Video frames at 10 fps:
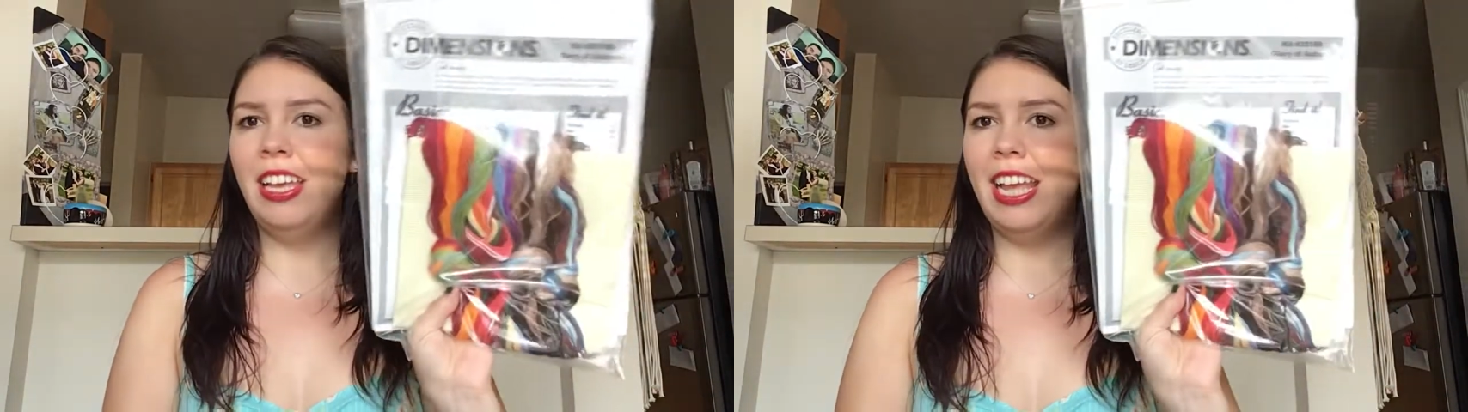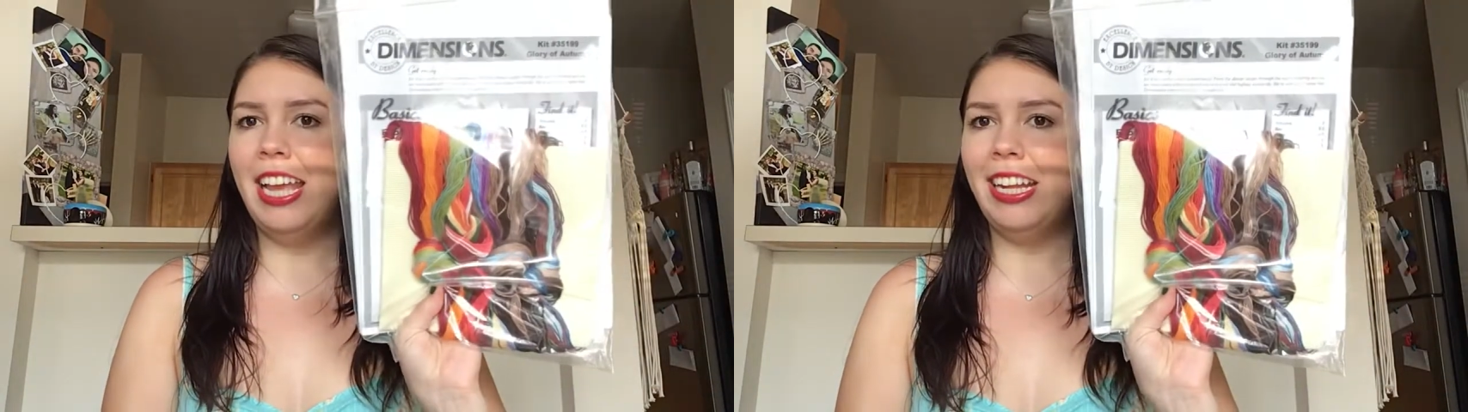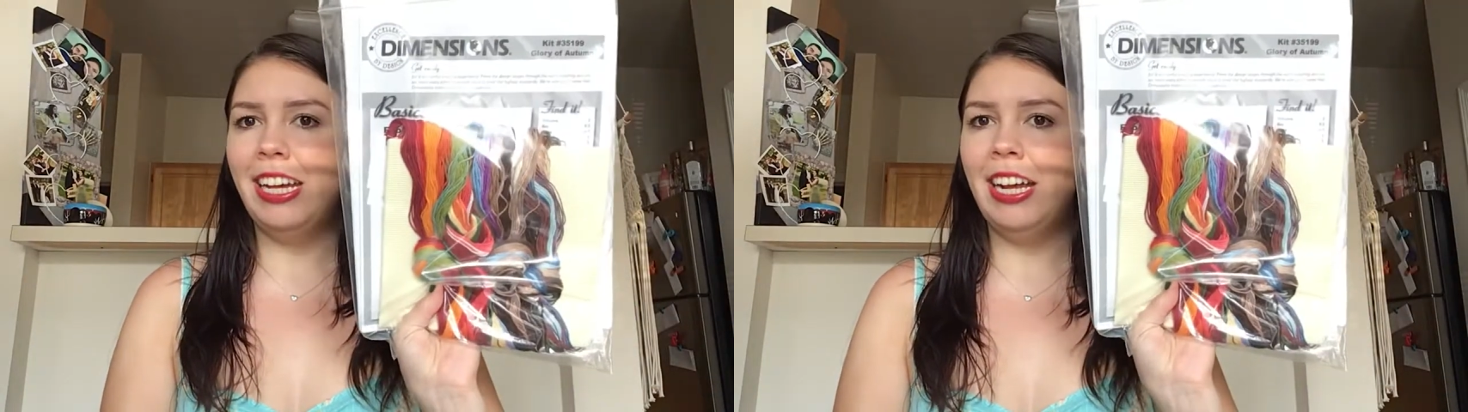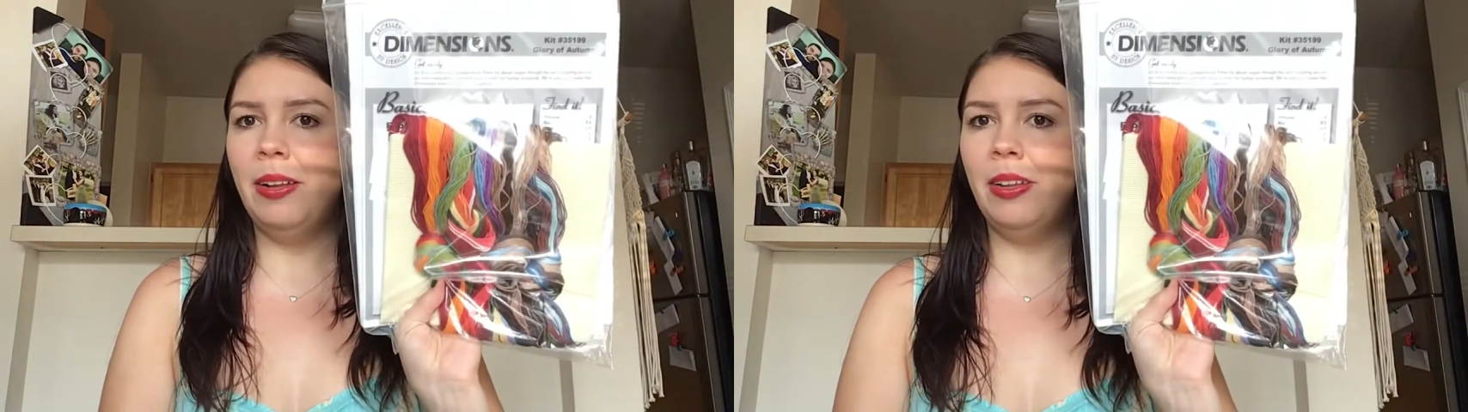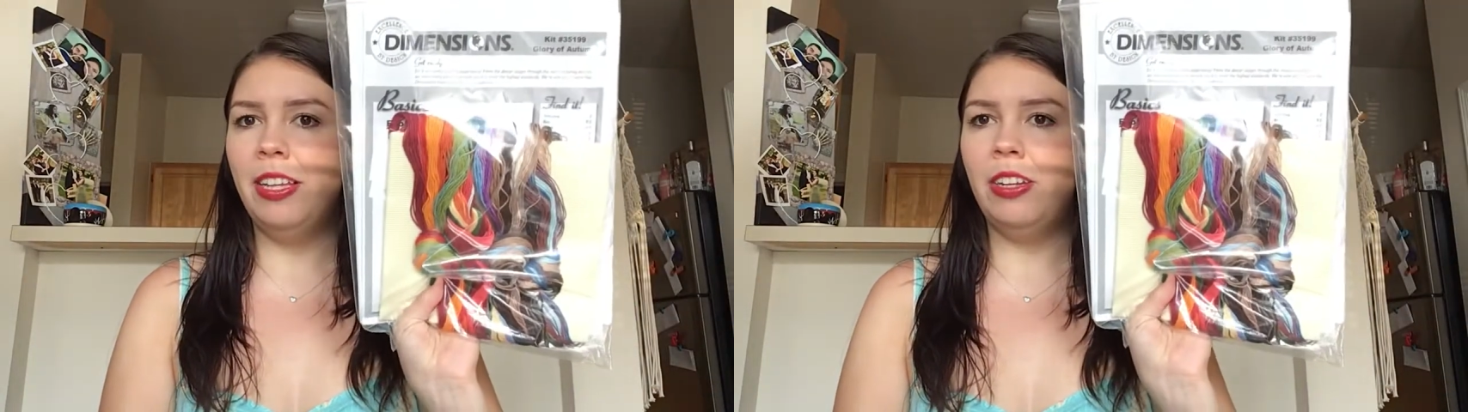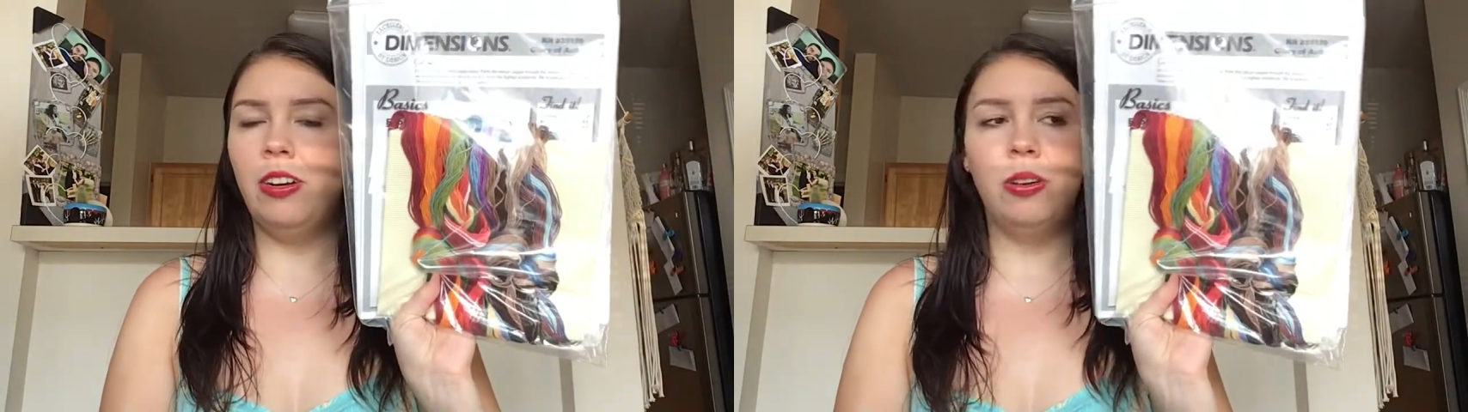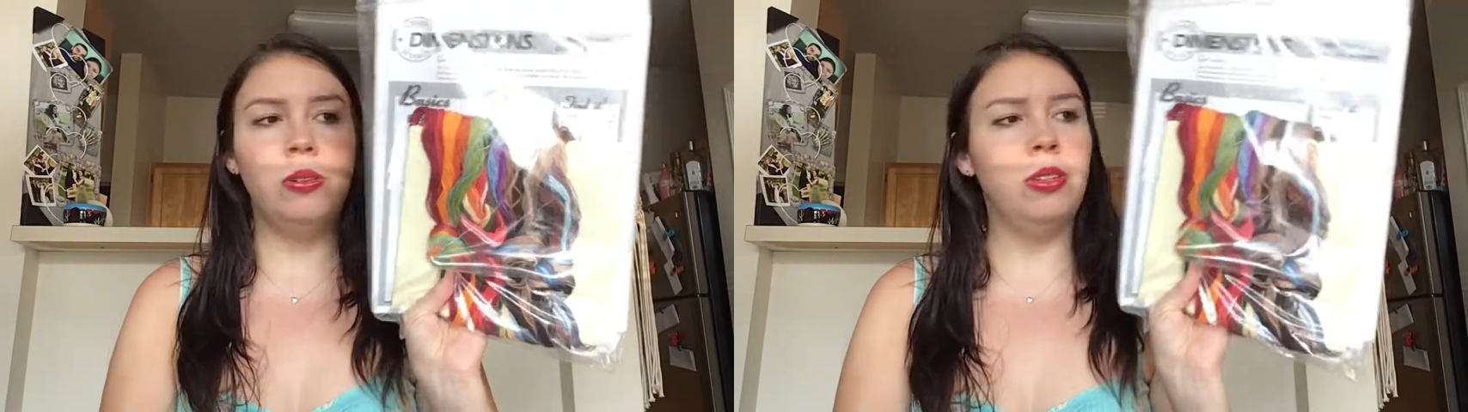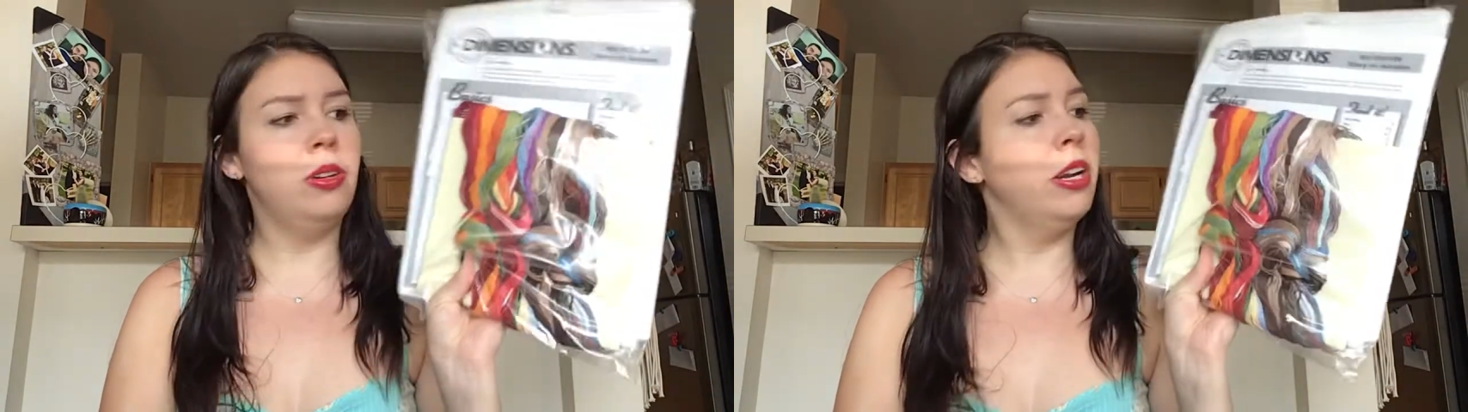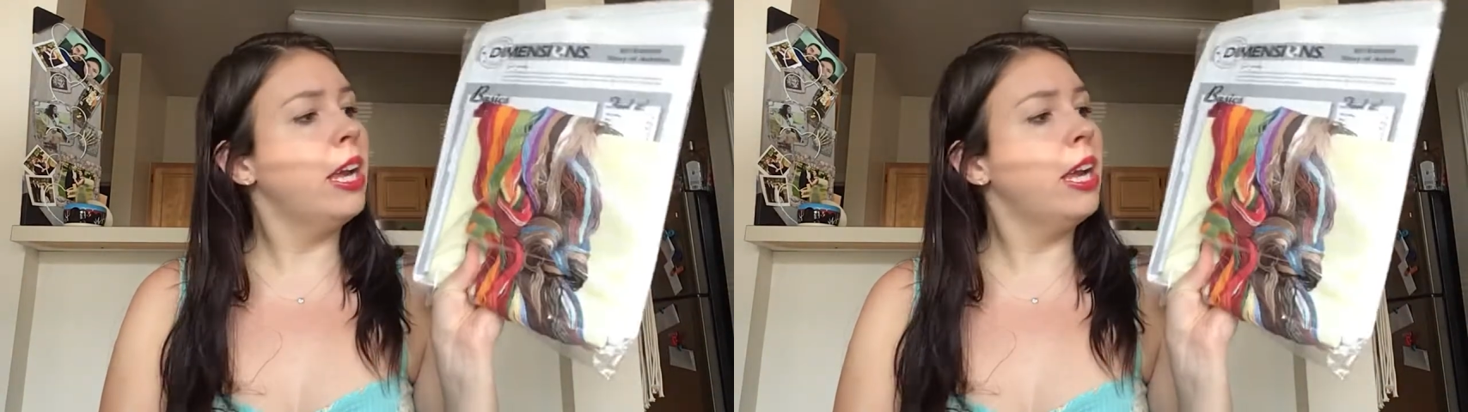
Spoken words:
Ada. And oh Lord,